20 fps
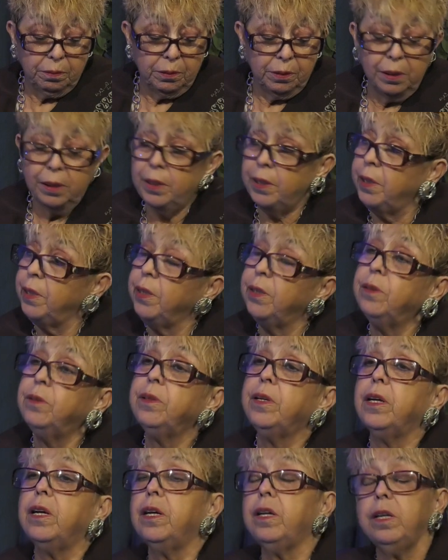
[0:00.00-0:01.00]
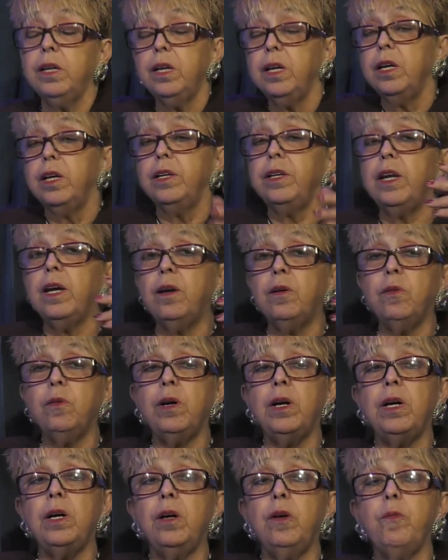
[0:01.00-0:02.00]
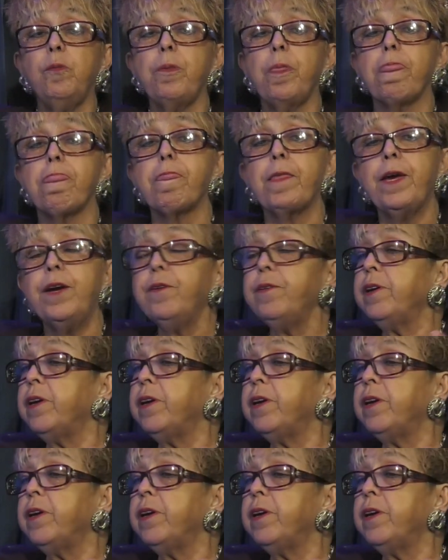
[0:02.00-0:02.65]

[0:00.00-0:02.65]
Right, okay. Now, here